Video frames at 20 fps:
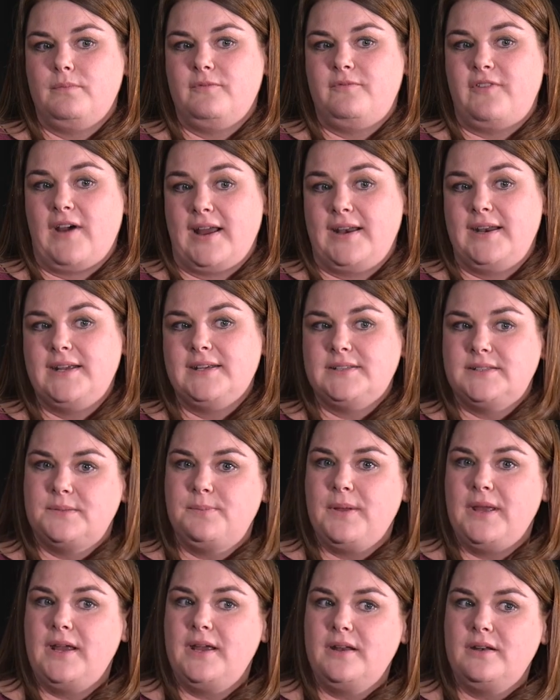finance
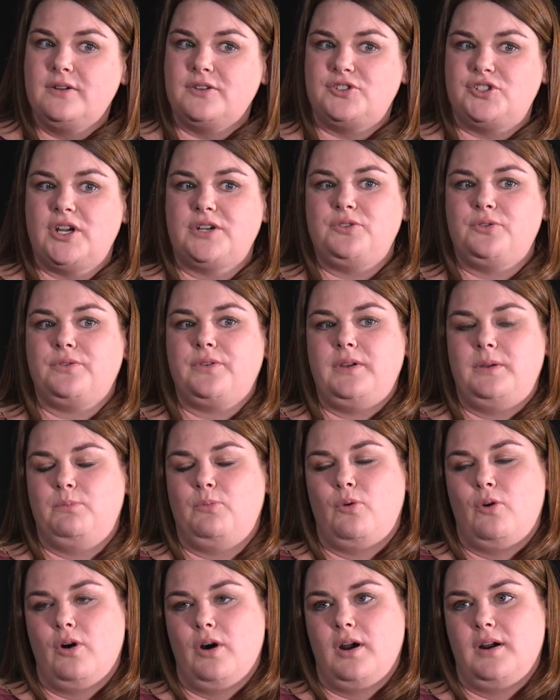plan are generally
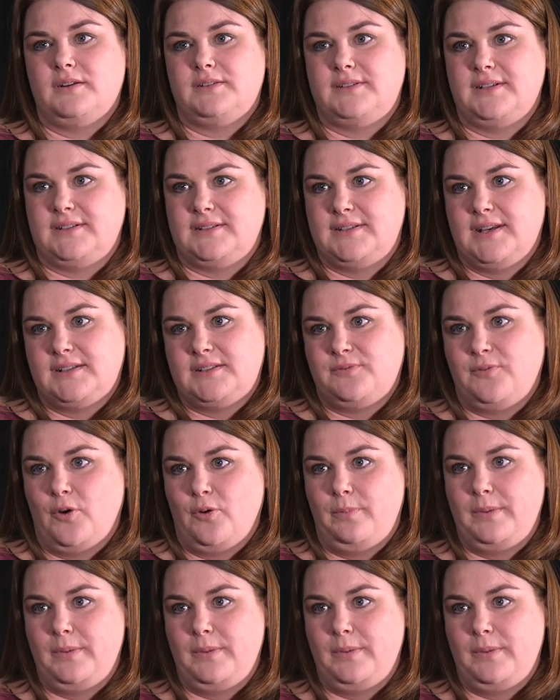more successful,